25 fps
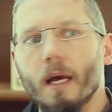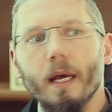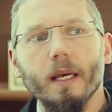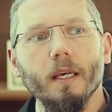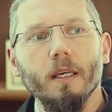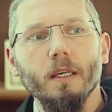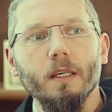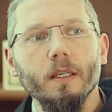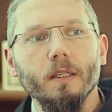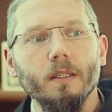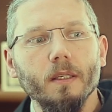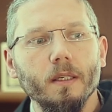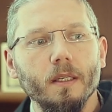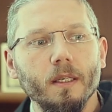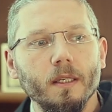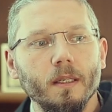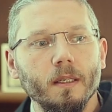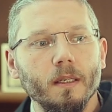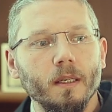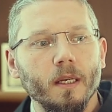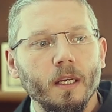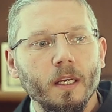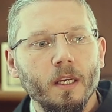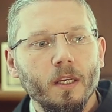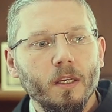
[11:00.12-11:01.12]
like he
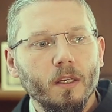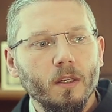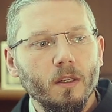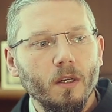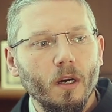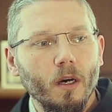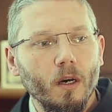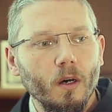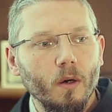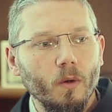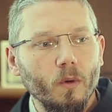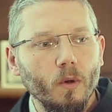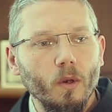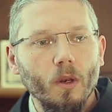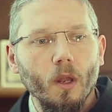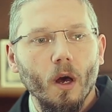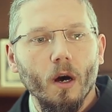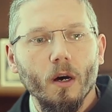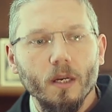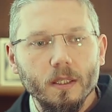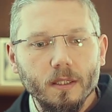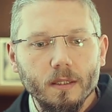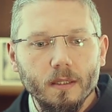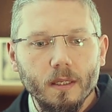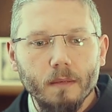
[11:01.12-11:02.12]
didn't,
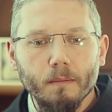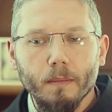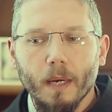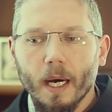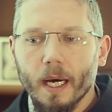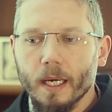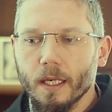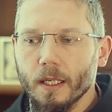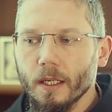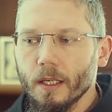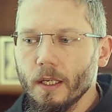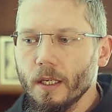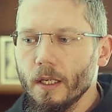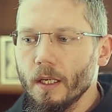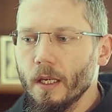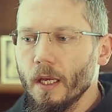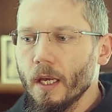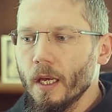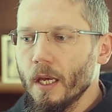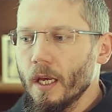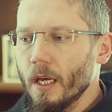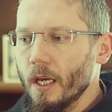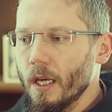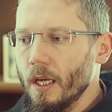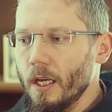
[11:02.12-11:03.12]
lost the money,
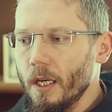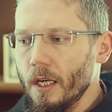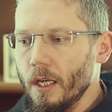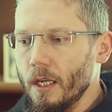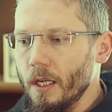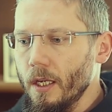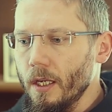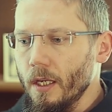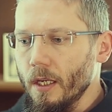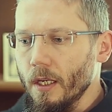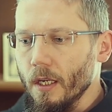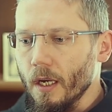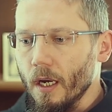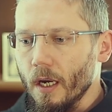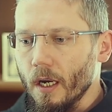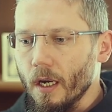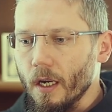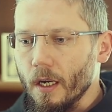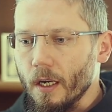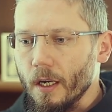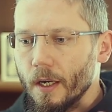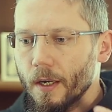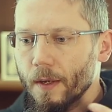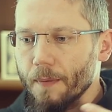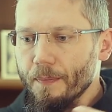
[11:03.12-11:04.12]
he
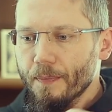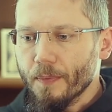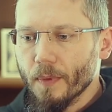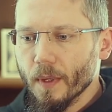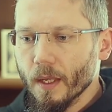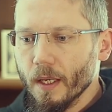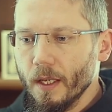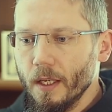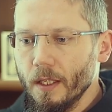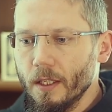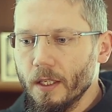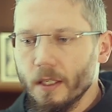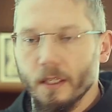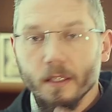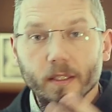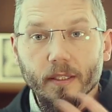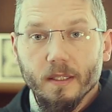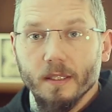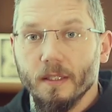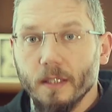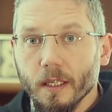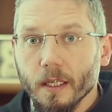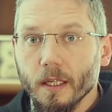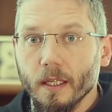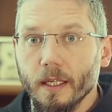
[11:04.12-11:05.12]
didn't
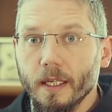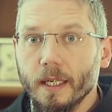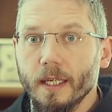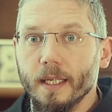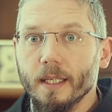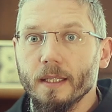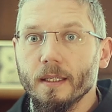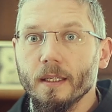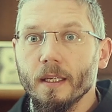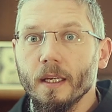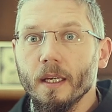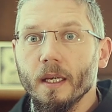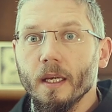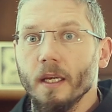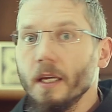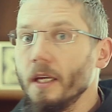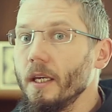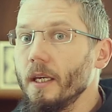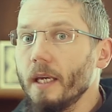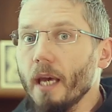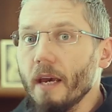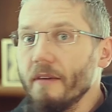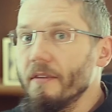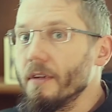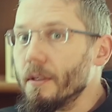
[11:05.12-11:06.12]
steal it,
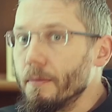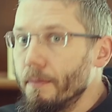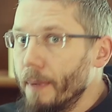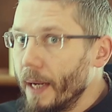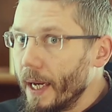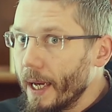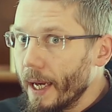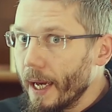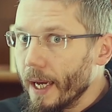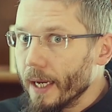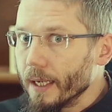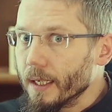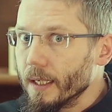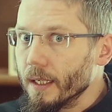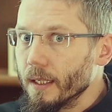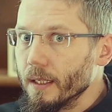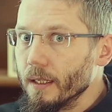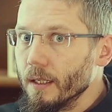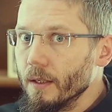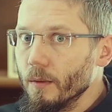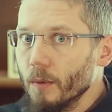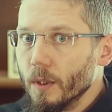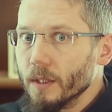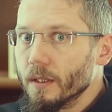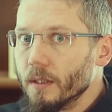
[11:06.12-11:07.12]
he gave it back.
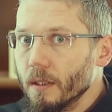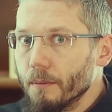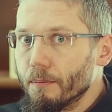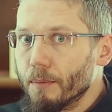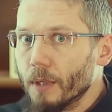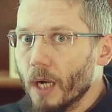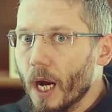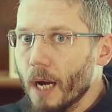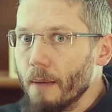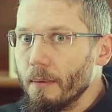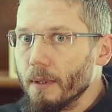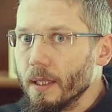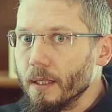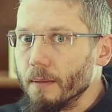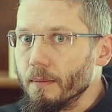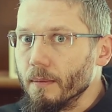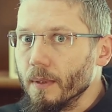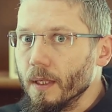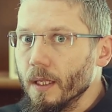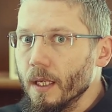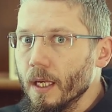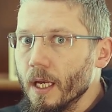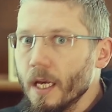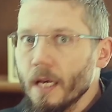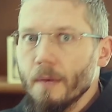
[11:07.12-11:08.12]
What's the problem?
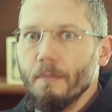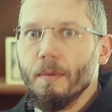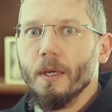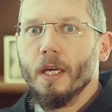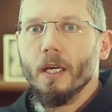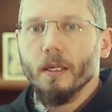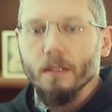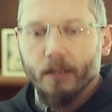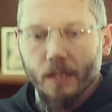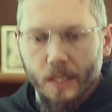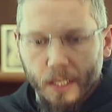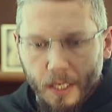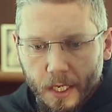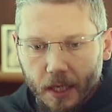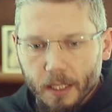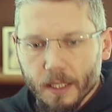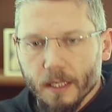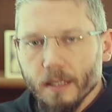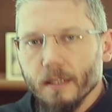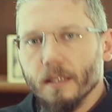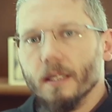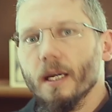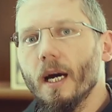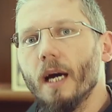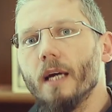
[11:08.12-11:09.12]
Because he
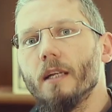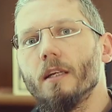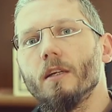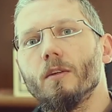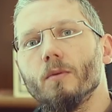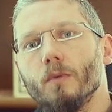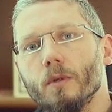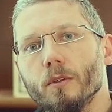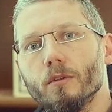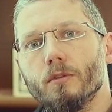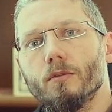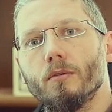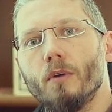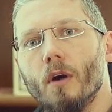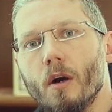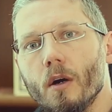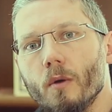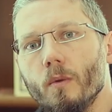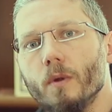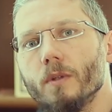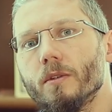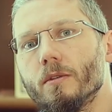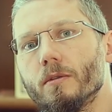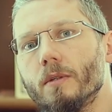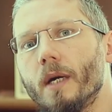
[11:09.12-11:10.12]
decided what's
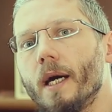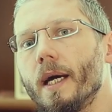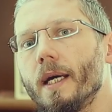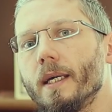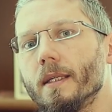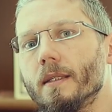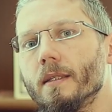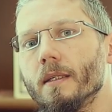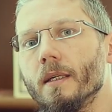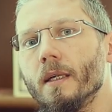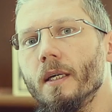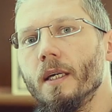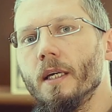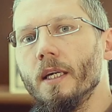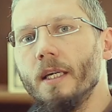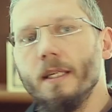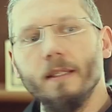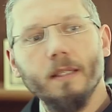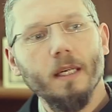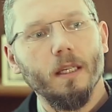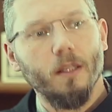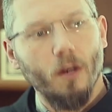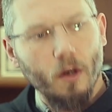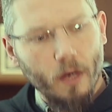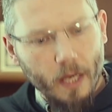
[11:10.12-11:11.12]
wrong, what's right. He
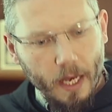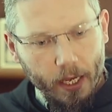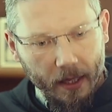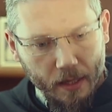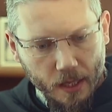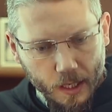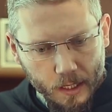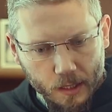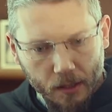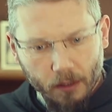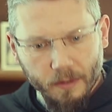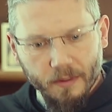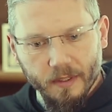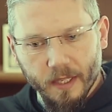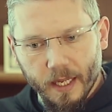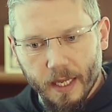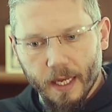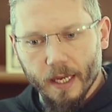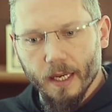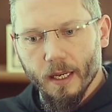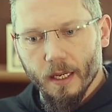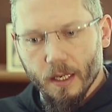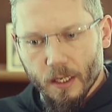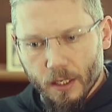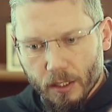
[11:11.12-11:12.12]
said, okay, the good
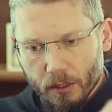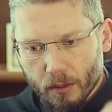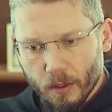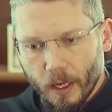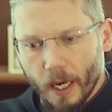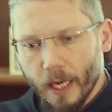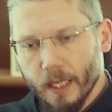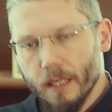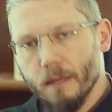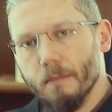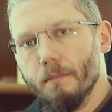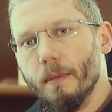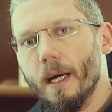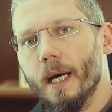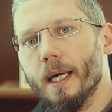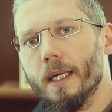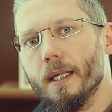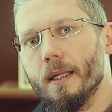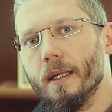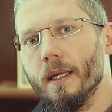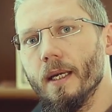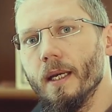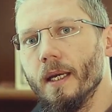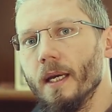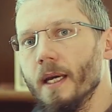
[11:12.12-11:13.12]
thing is to hide the
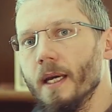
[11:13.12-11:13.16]
money.